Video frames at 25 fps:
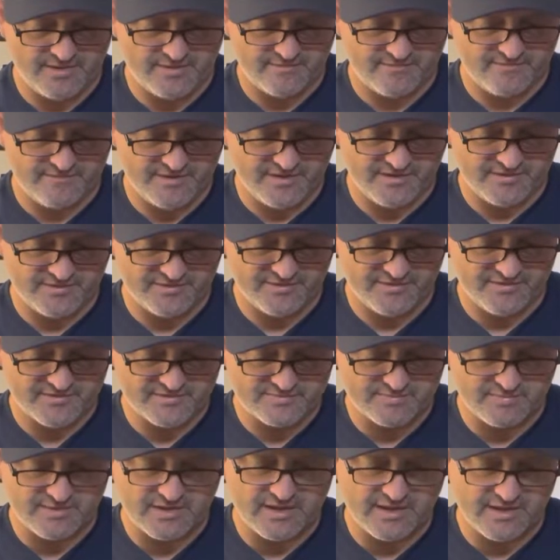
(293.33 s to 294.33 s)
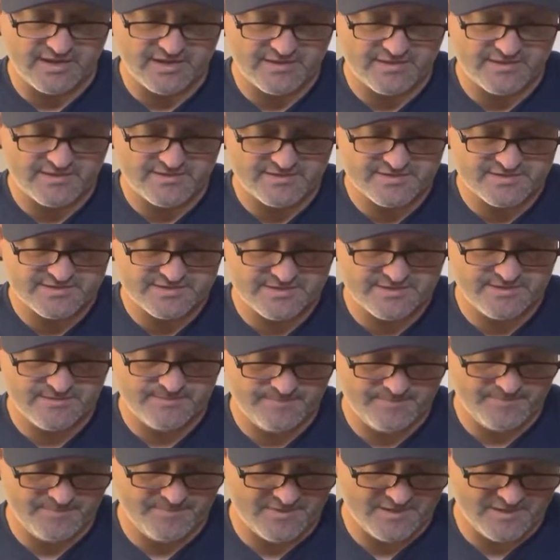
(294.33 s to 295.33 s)
of needle nose pliers
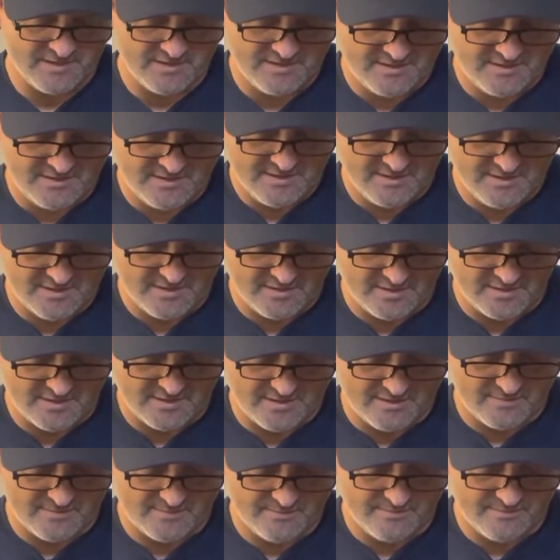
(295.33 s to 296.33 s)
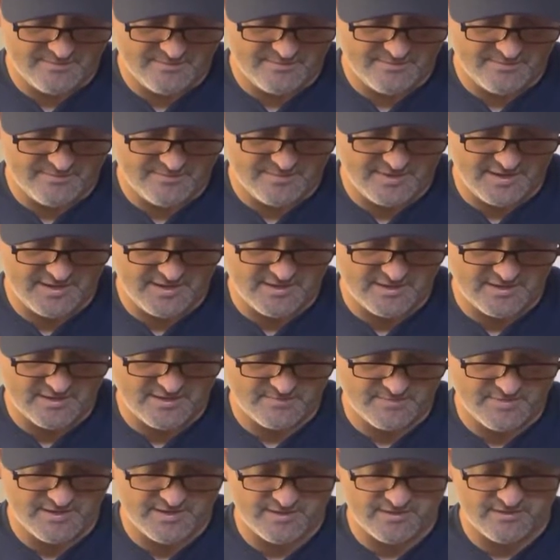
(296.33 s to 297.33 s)
um, and
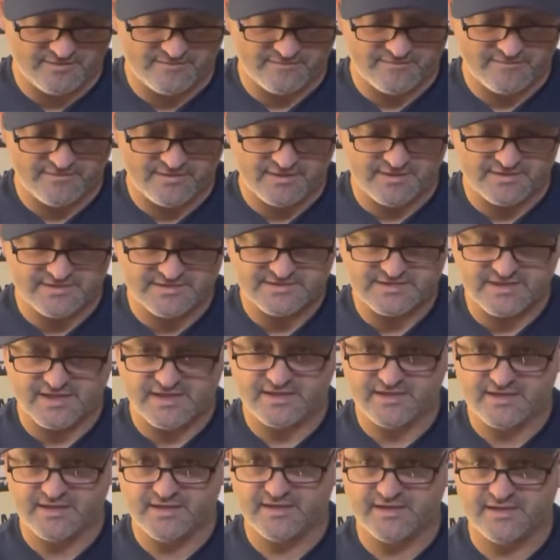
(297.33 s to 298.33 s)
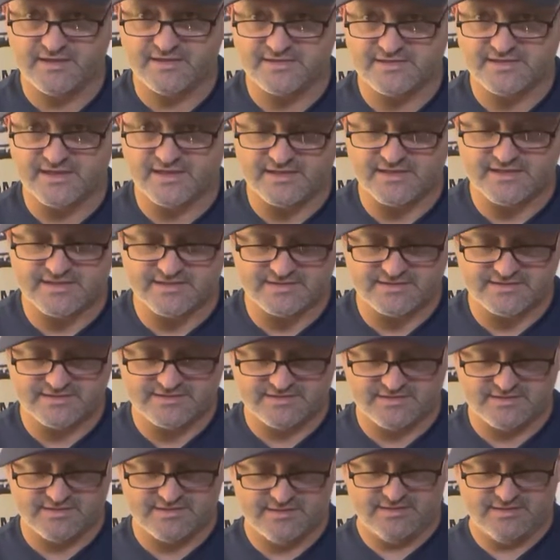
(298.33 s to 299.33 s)
a pair of uh, side cutting
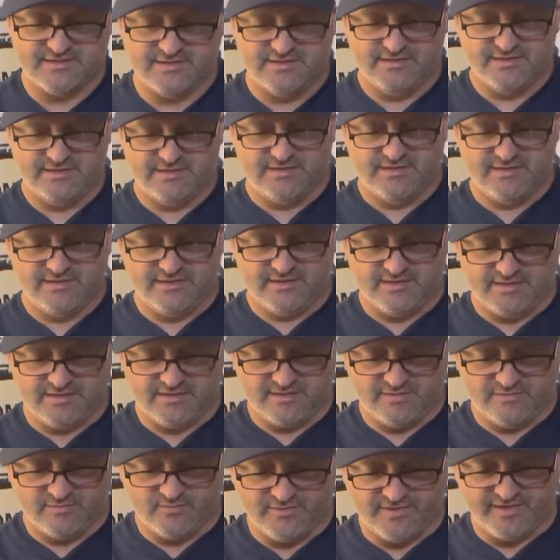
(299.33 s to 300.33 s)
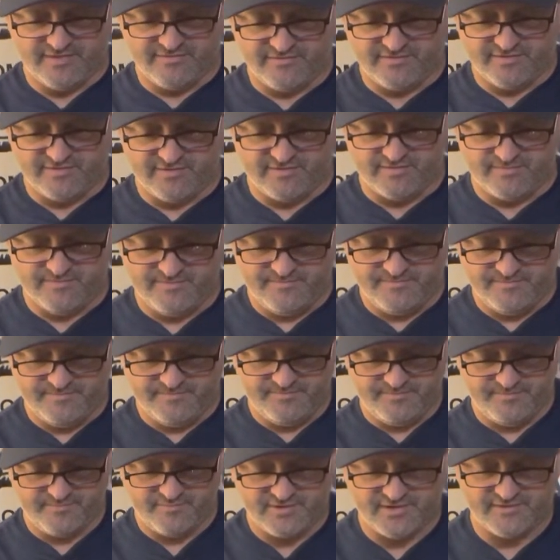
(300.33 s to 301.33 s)
dikes. Uh, whatever your
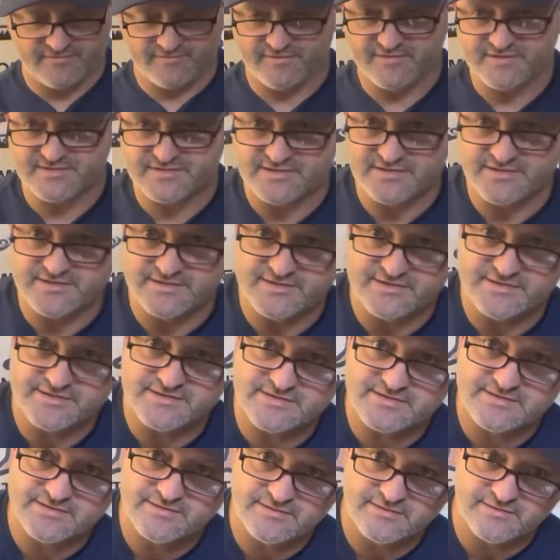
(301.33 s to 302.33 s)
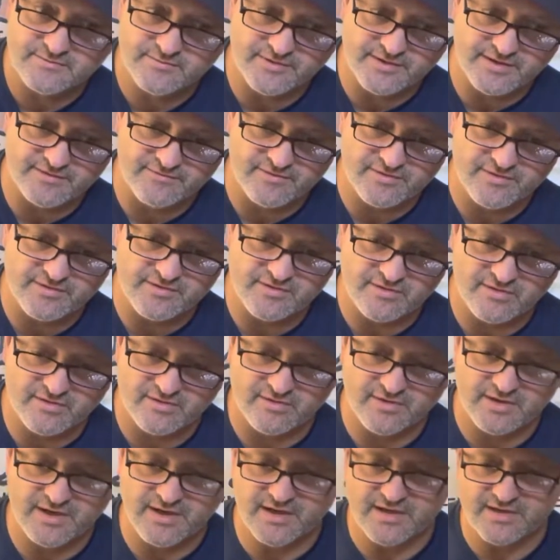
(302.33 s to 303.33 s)
preference is, whatever
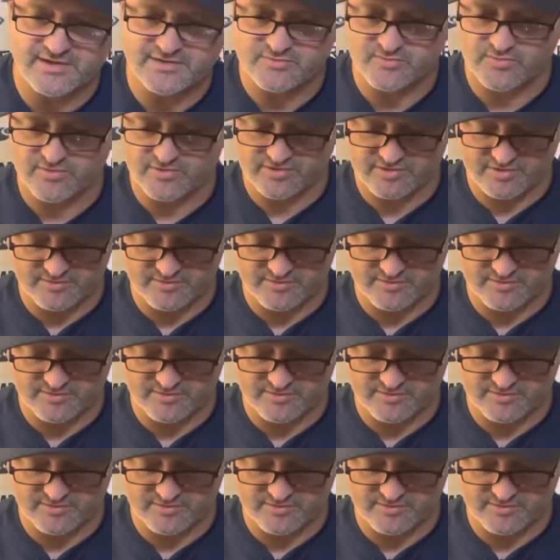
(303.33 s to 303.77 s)
your hands work the